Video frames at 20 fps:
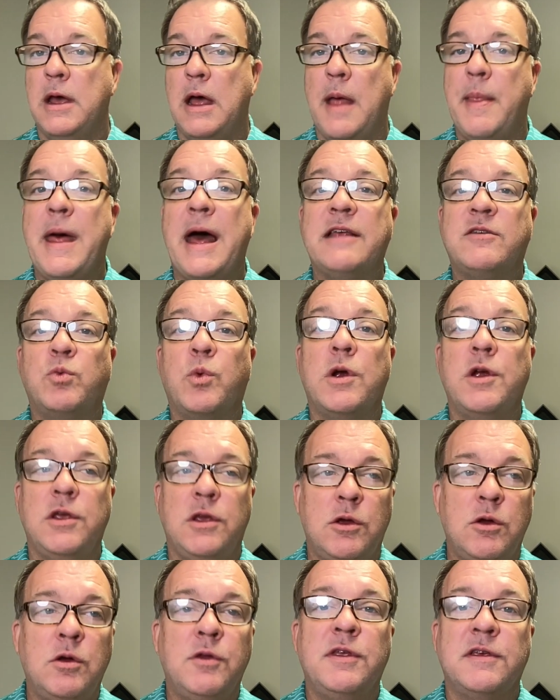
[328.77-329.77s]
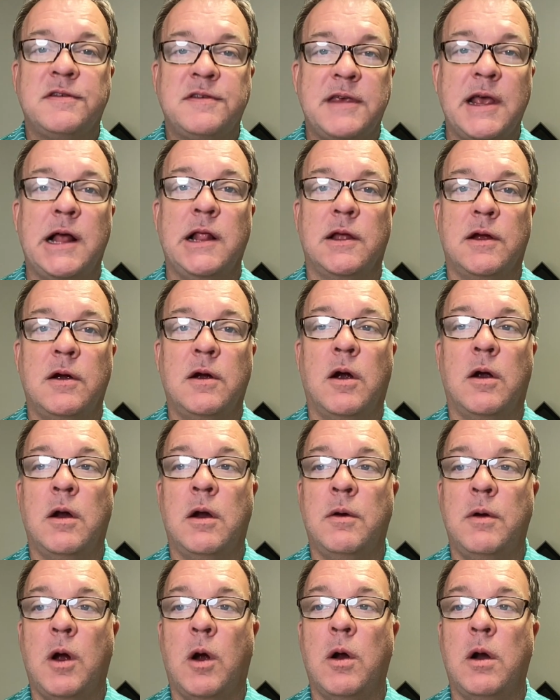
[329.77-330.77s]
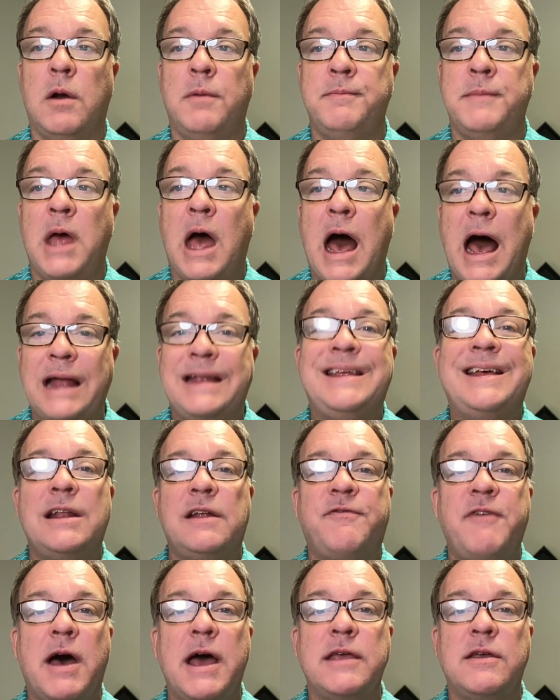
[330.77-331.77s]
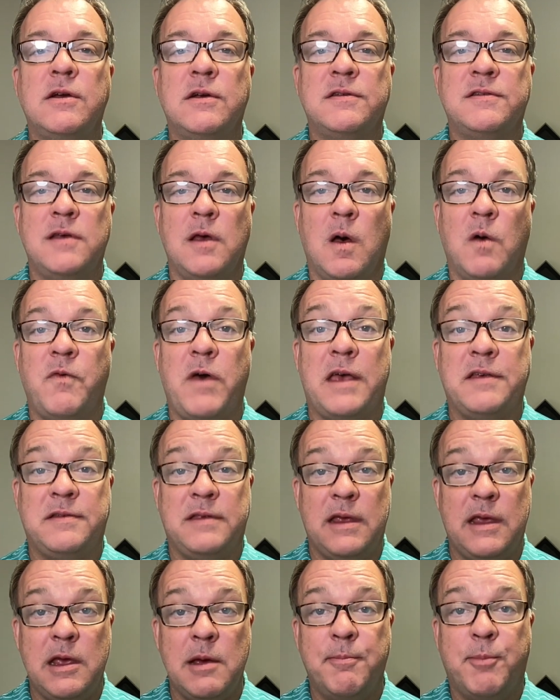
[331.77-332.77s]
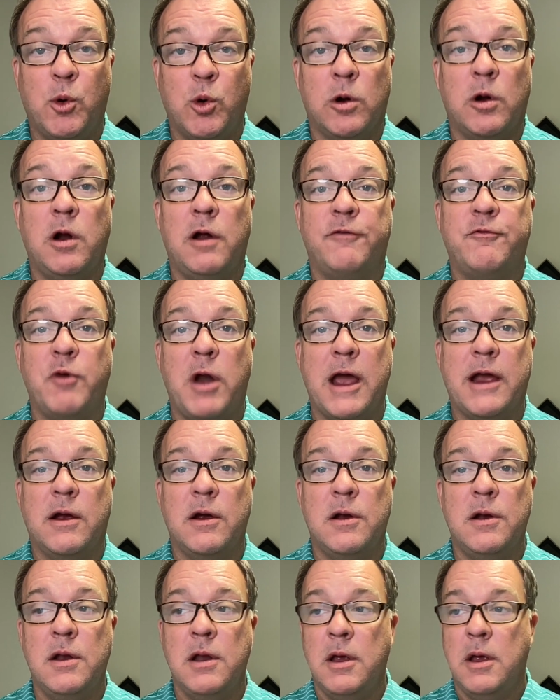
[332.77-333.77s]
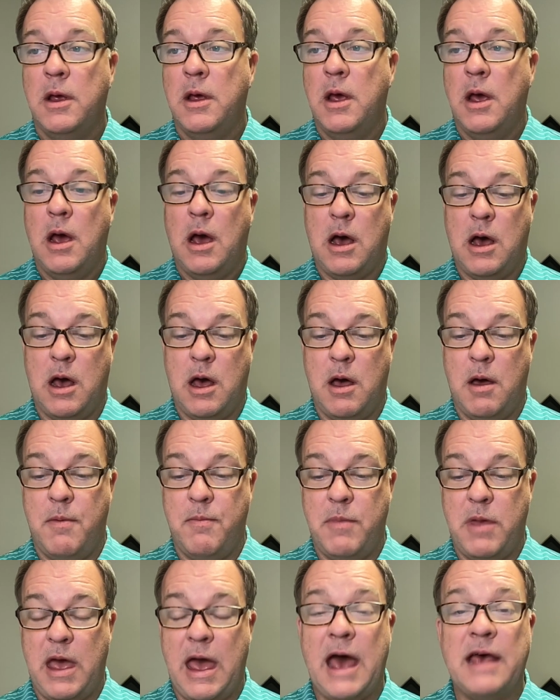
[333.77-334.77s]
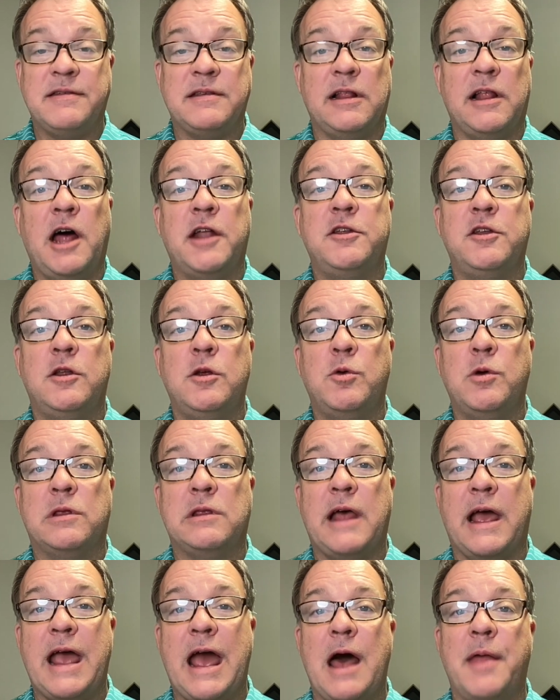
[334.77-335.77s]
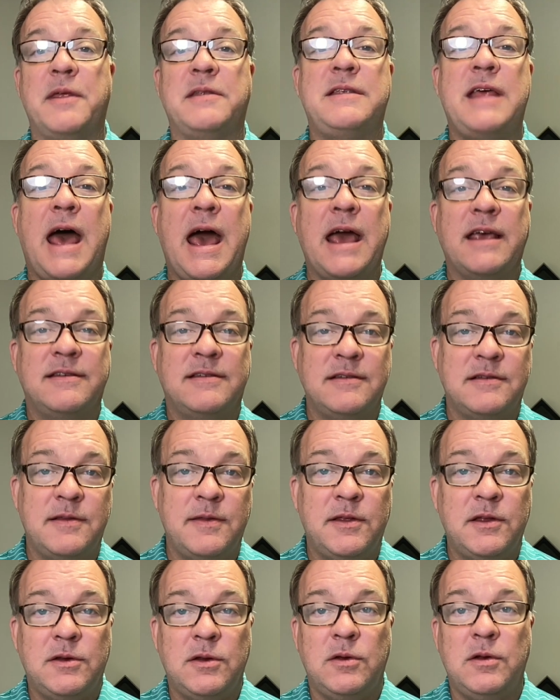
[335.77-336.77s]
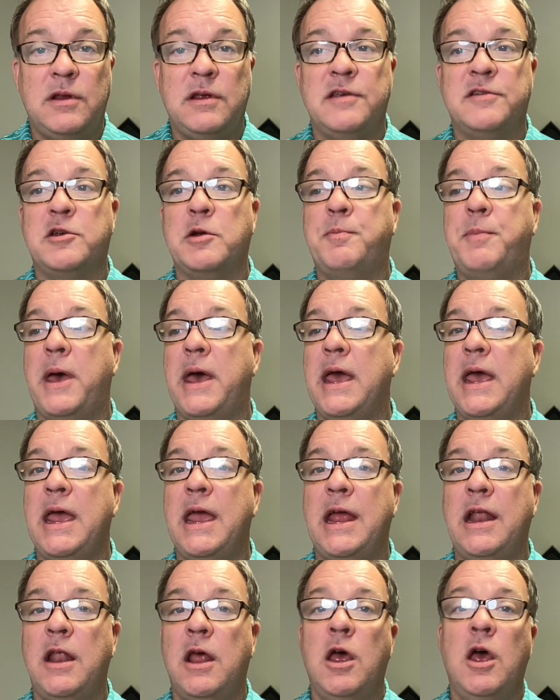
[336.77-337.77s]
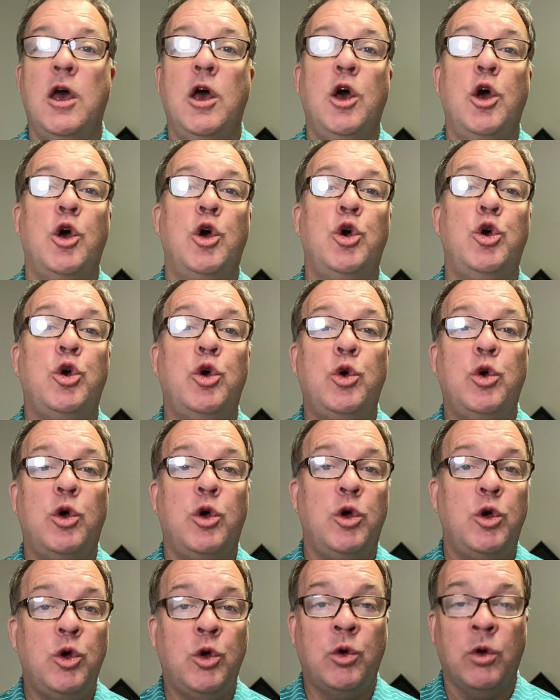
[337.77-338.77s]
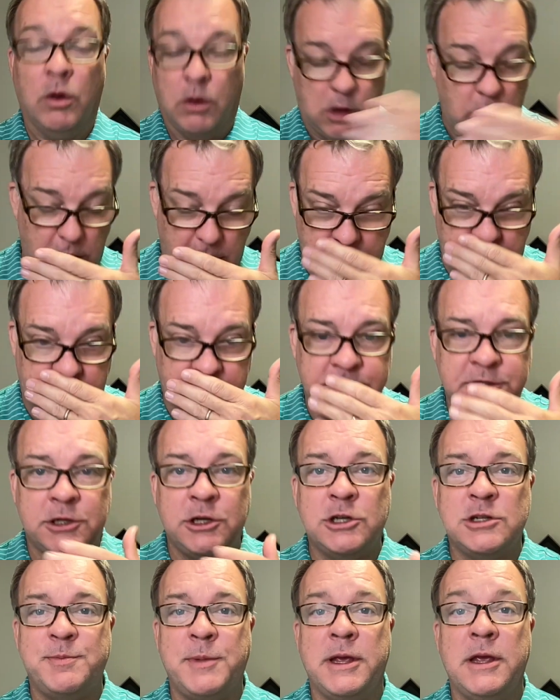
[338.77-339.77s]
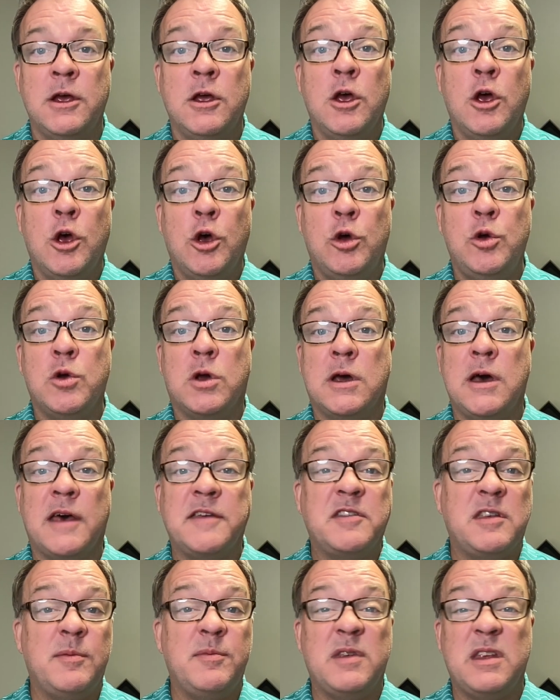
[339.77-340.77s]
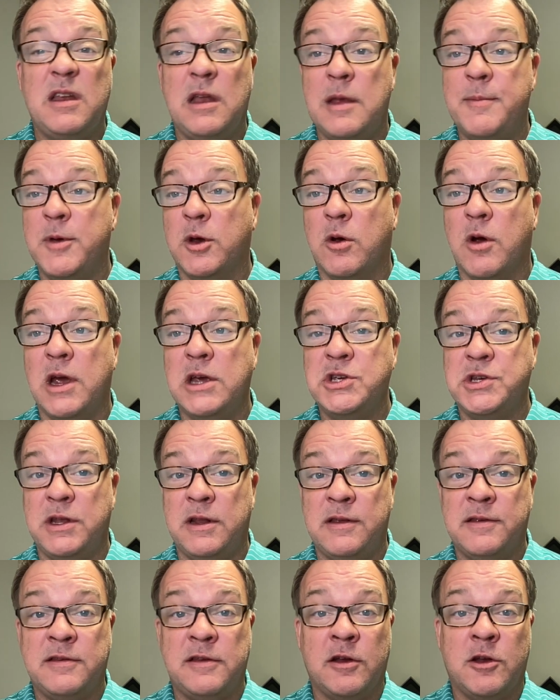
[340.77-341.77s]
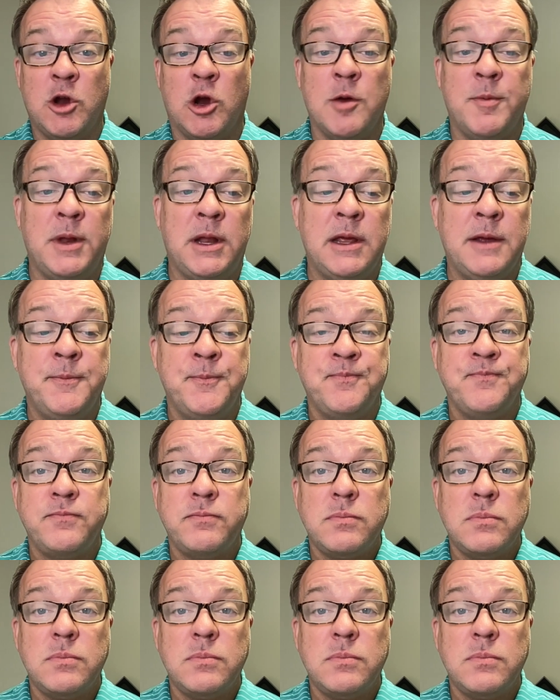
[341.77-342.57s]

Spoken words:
And that's where you, the seller, are identifying yourself as the importer of record. It has a lot to do with like how the taxes and the duties are paid, who excuse me, who Customs and Immigration is determining